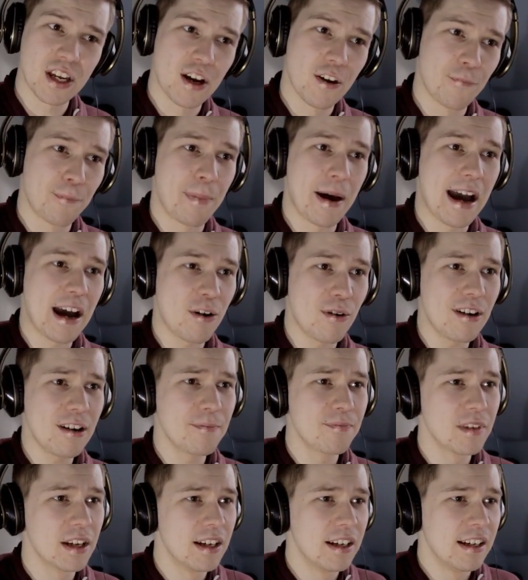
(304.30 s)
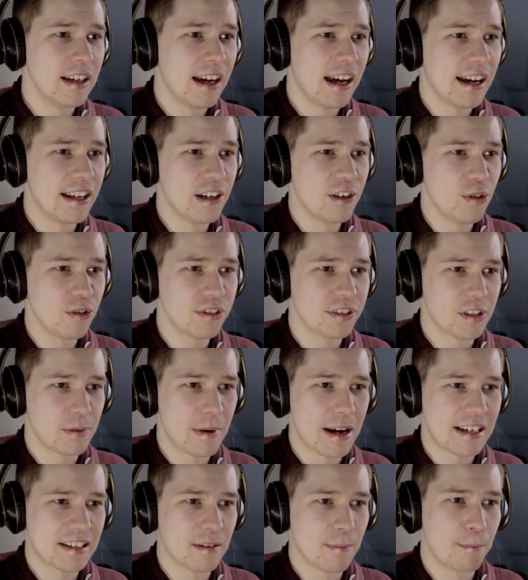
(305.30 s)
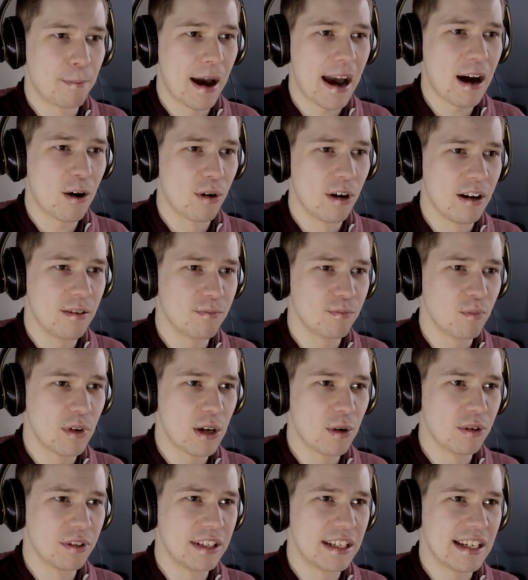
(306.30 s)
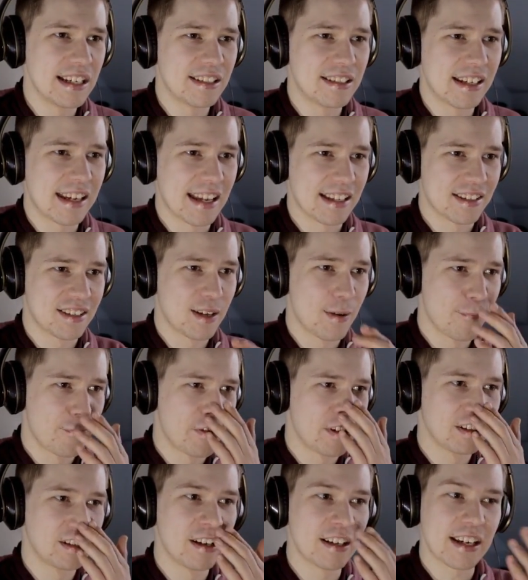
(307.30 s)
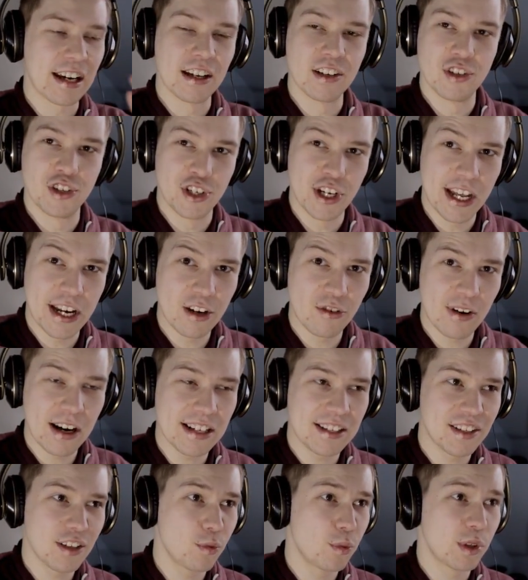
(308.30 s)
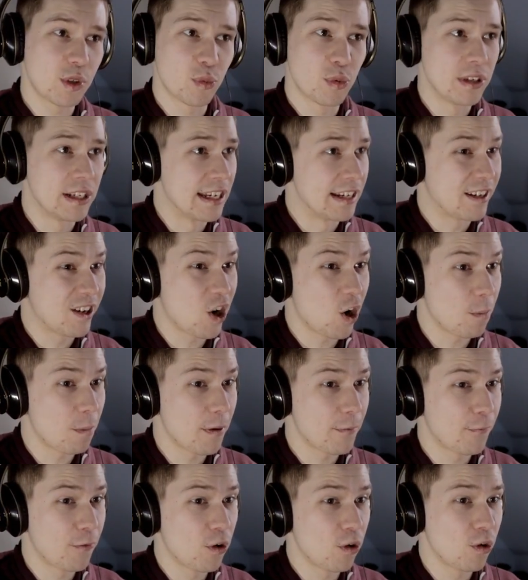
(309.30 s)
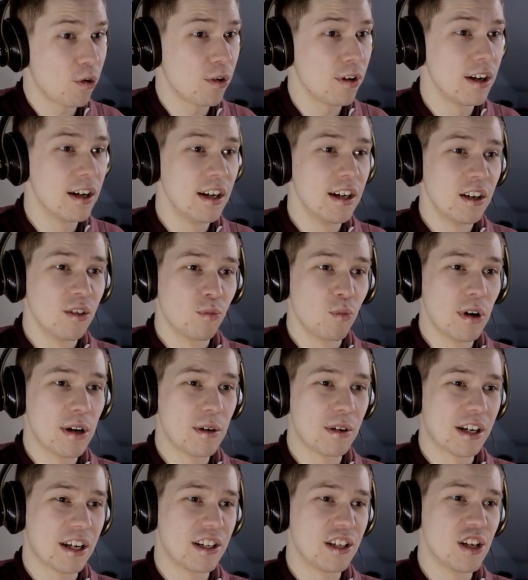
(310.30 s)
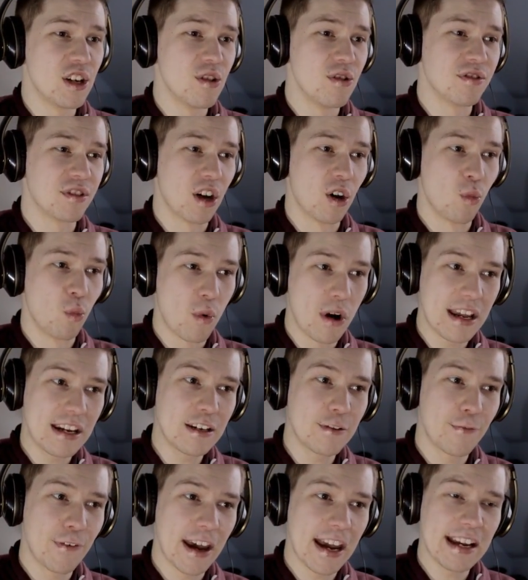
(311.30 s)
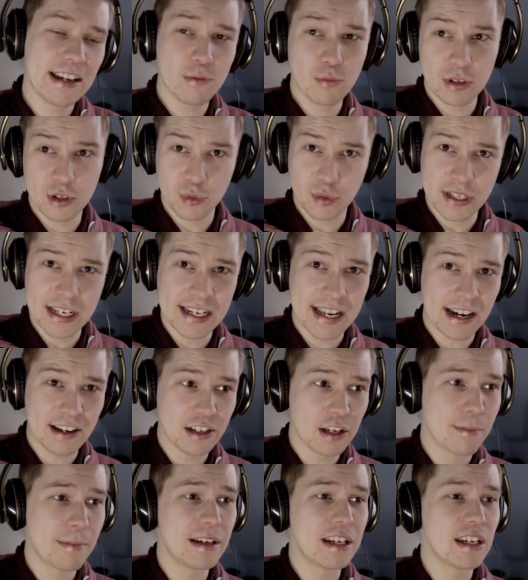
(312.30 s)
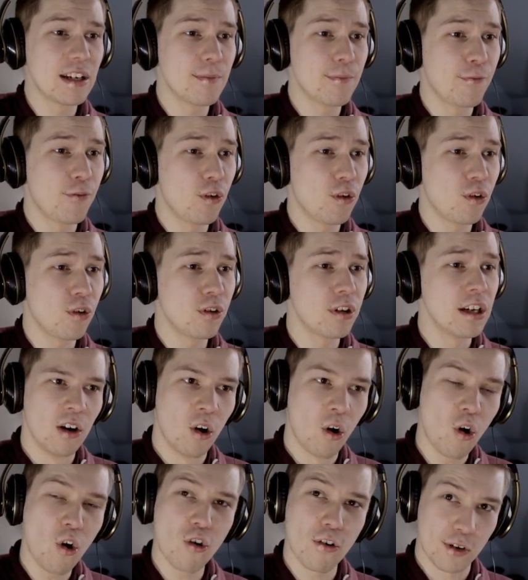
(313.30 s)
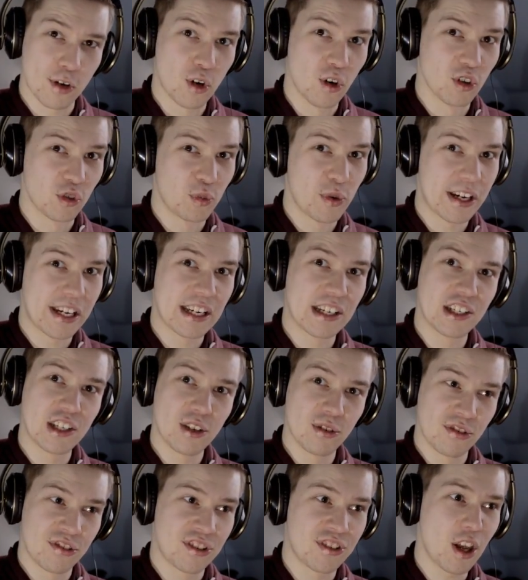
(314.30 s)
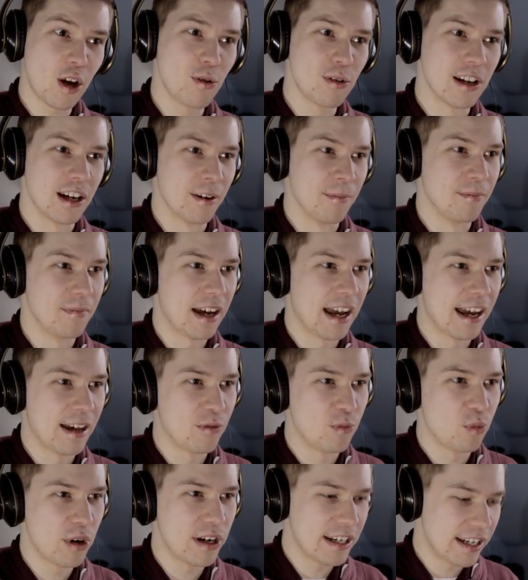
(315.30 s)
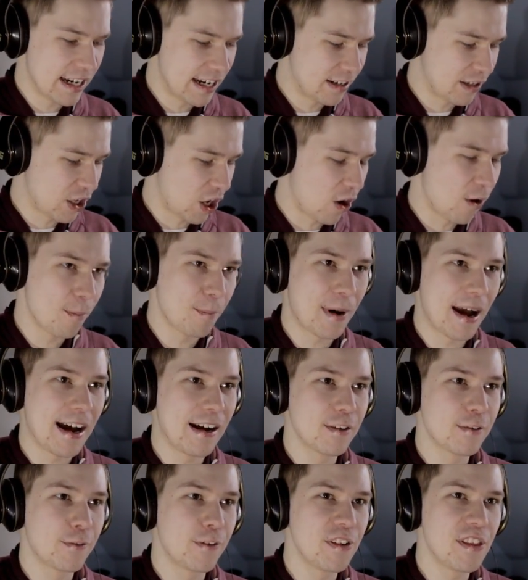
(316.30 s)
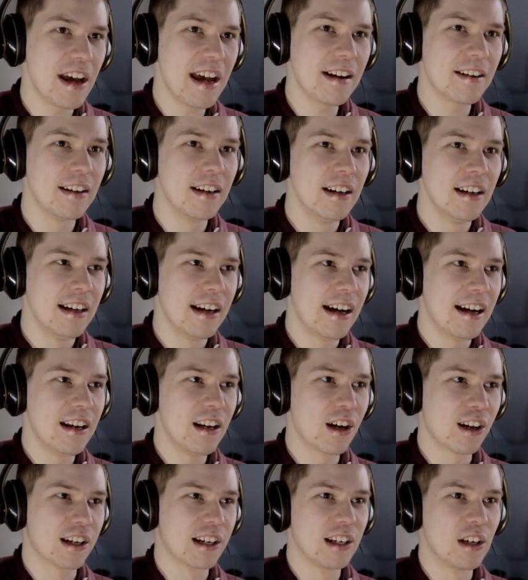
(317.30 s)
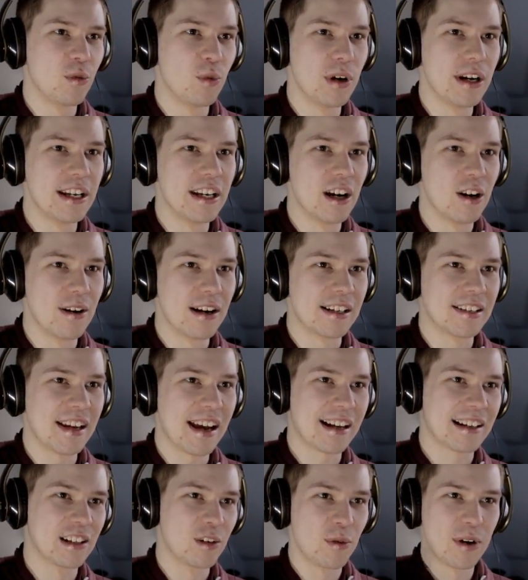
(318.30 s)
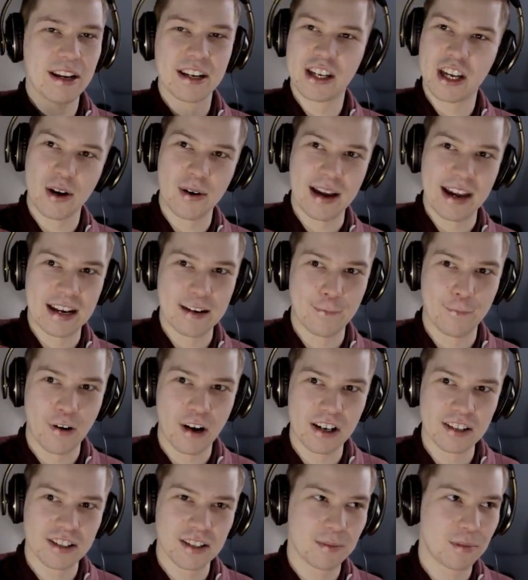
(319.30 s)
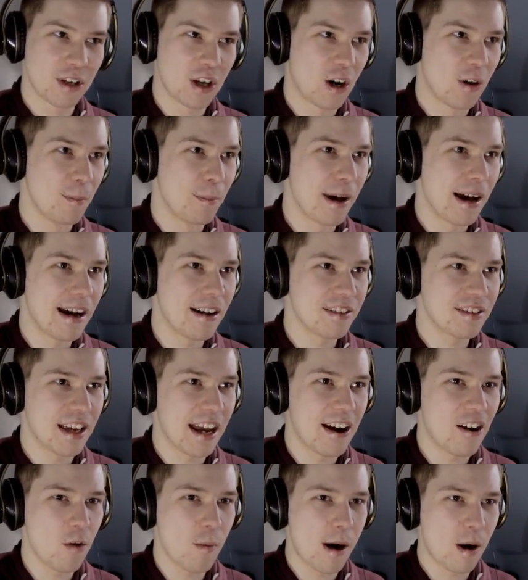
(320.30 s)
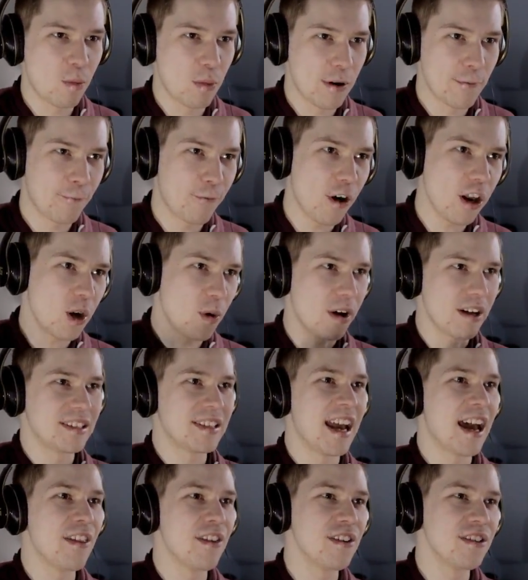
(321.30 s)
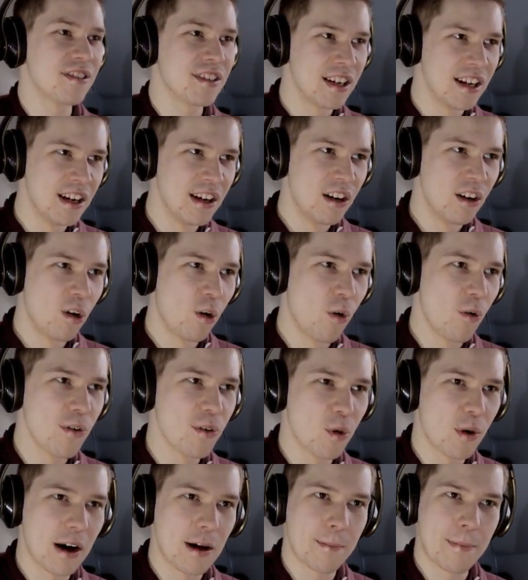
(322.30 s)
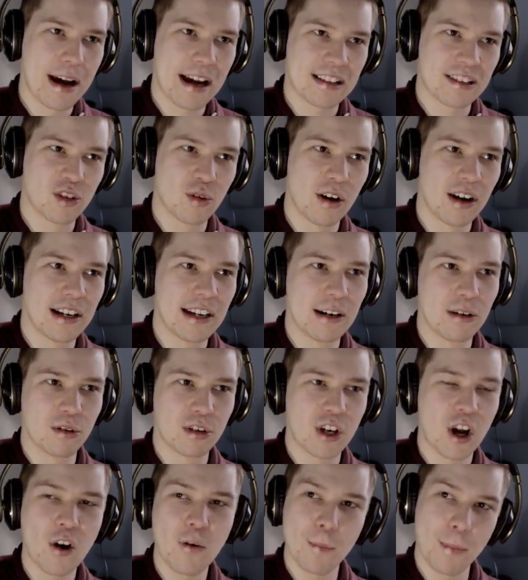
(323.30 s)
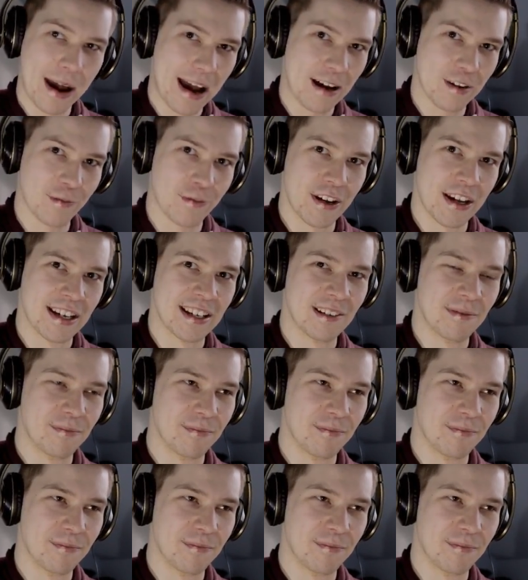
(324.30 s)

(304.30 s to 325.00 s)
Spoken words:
of power. And in order to make some power, we will need to get something like a generator, which we need copper for. We can use a wind vane, which we need aluminium for. Or, of course, we can use solar, and we need compound for that. And luckily, we know exactly where to go ahead and find some compound. So how about we follow our tethers all the way back to our little compound vein?